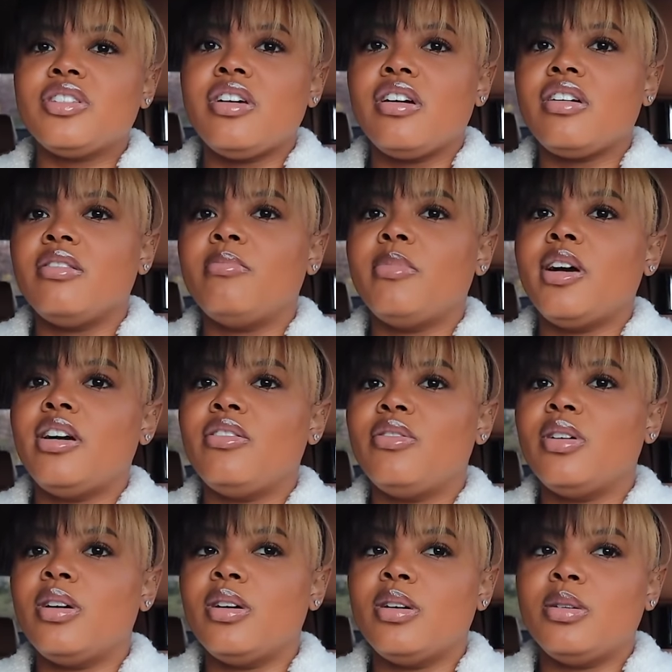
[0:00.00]
was talking about
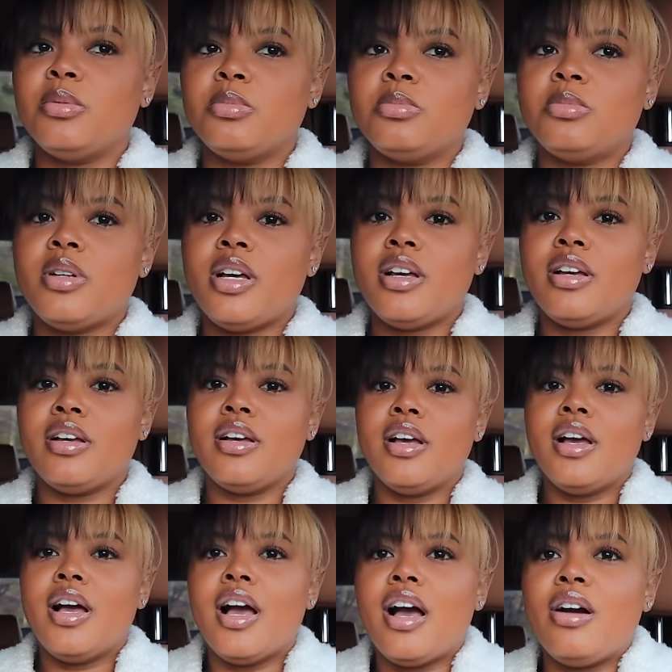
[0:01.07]

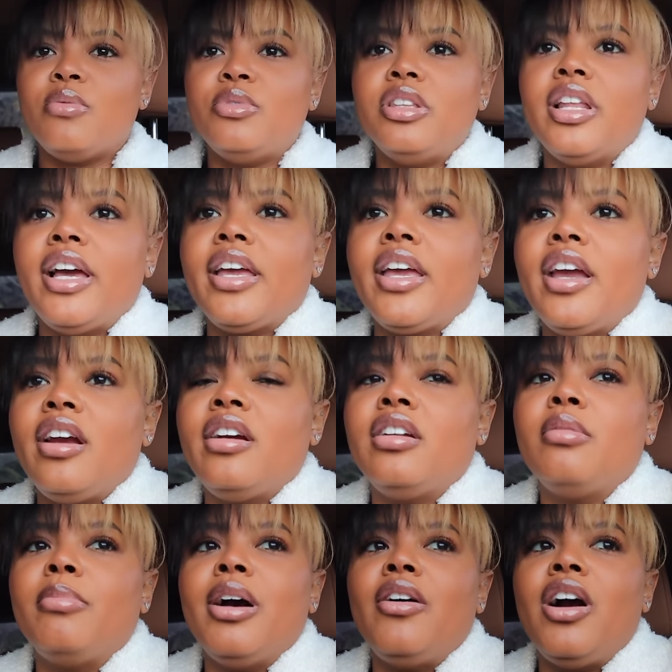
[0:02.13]
um, how we like caring
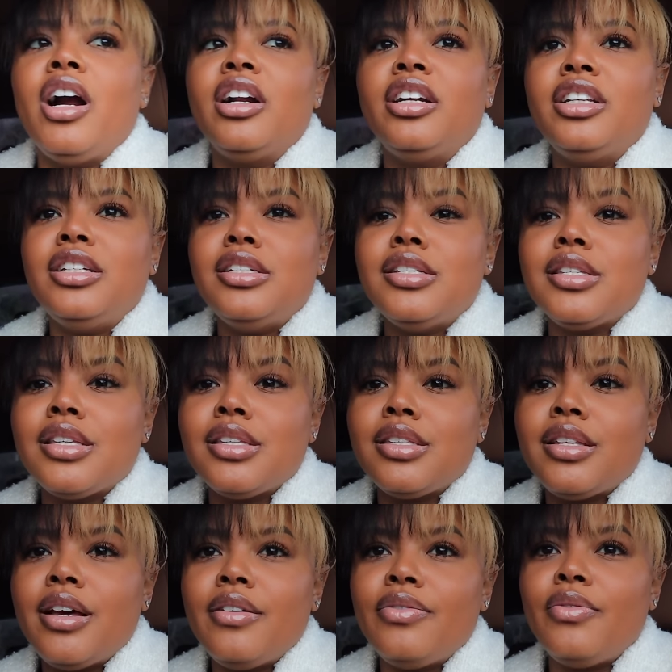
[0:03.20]
about our knees and
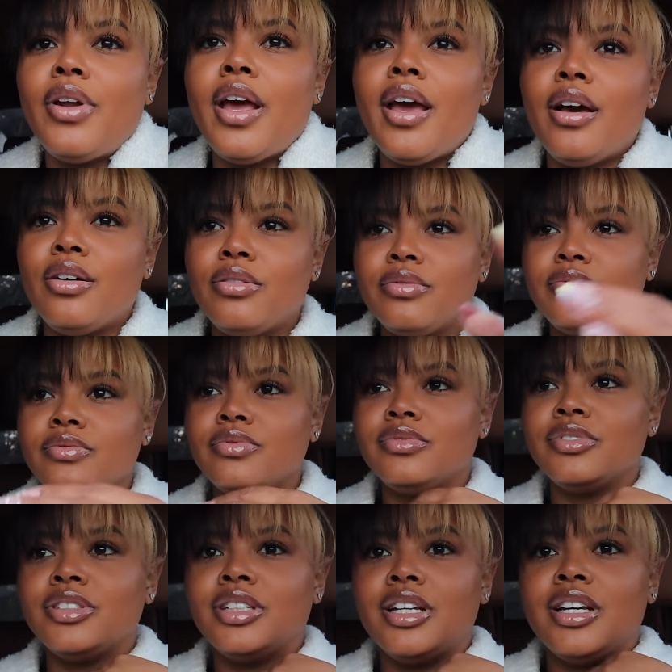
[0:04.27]
stuff
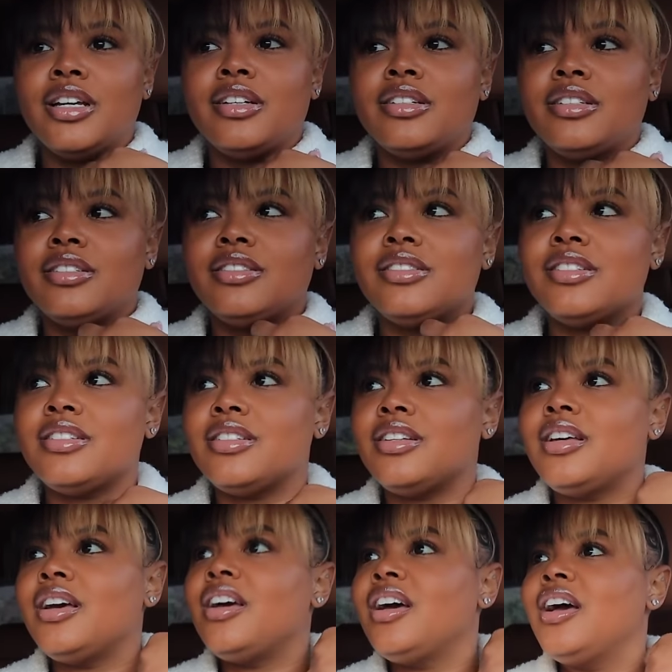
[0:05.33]
now. Yo,
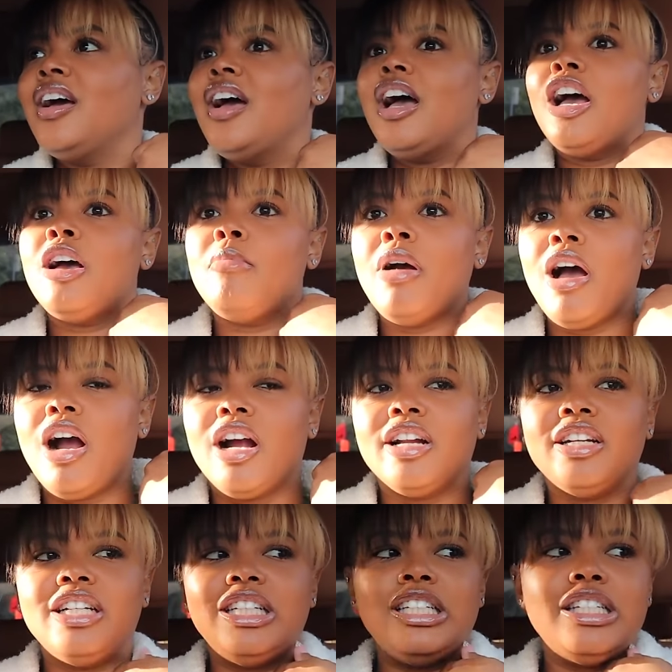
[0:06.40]
what? About our
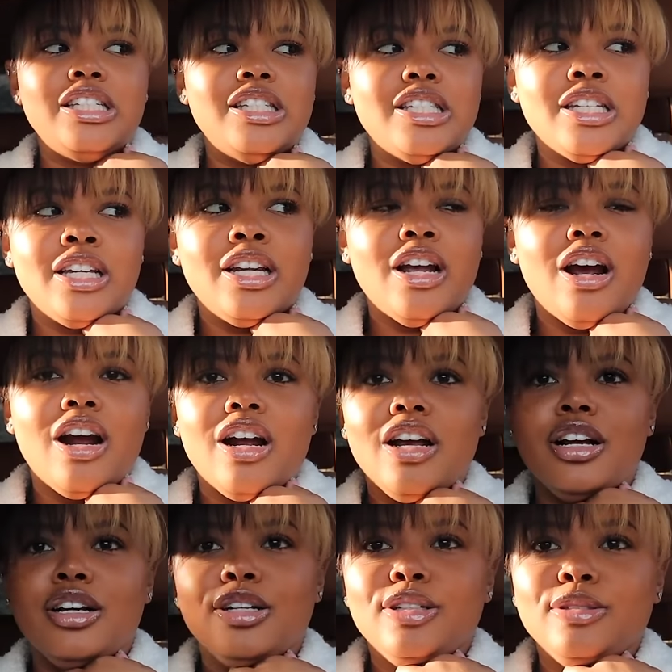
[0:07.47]
knees and our
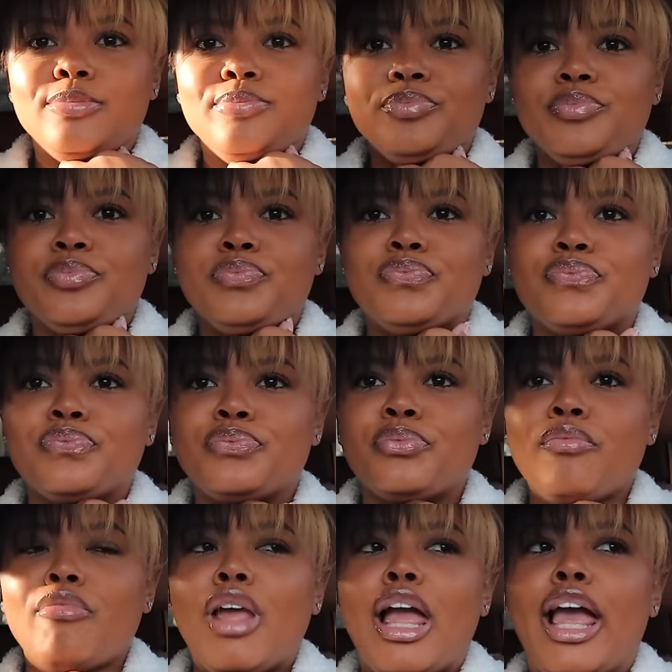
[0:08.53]

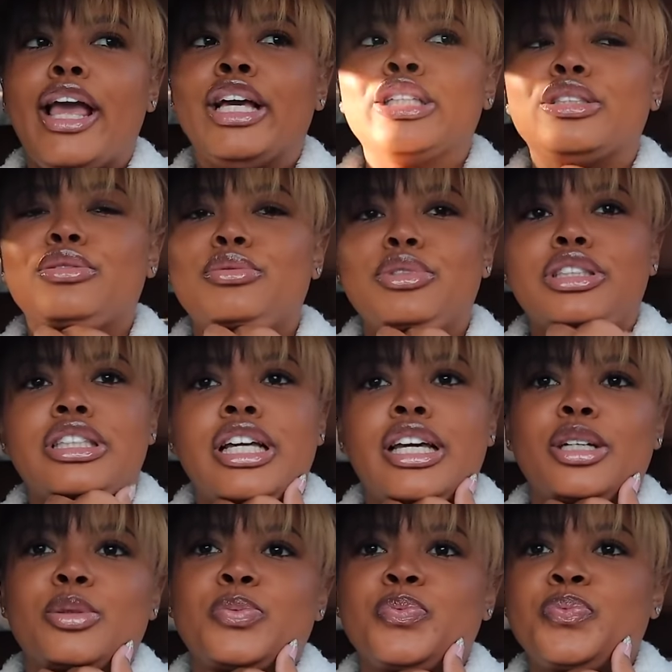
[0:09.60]
um ankles
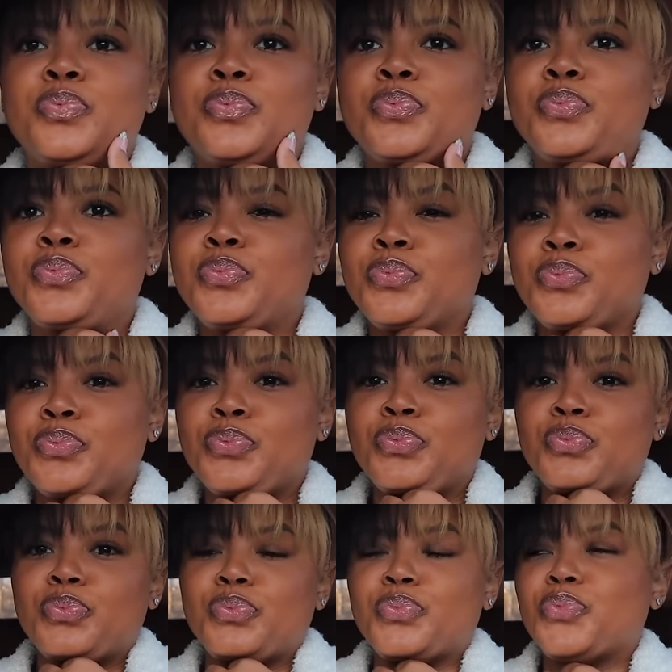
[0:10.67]
now.
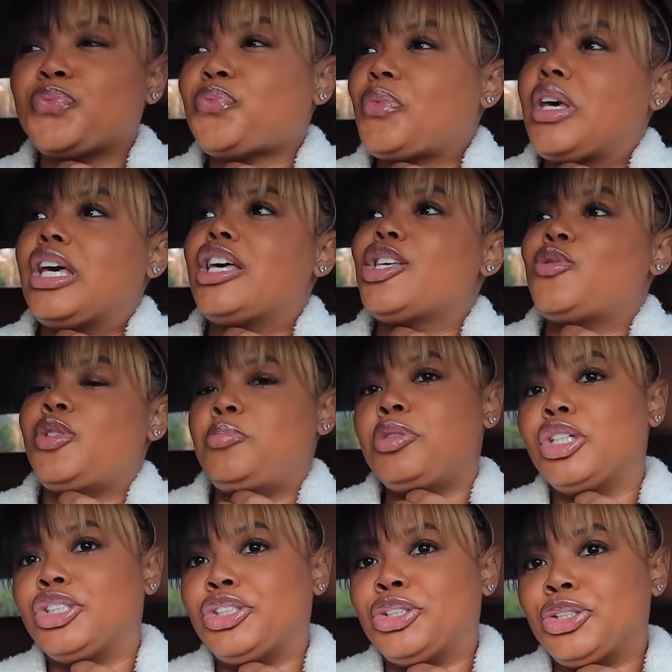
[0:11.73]
Mm. Cause you
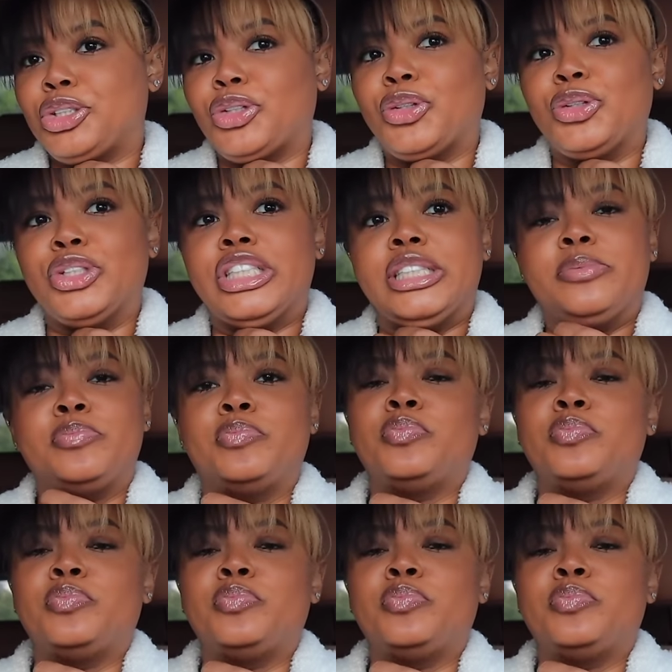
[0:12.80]
pushing thirty.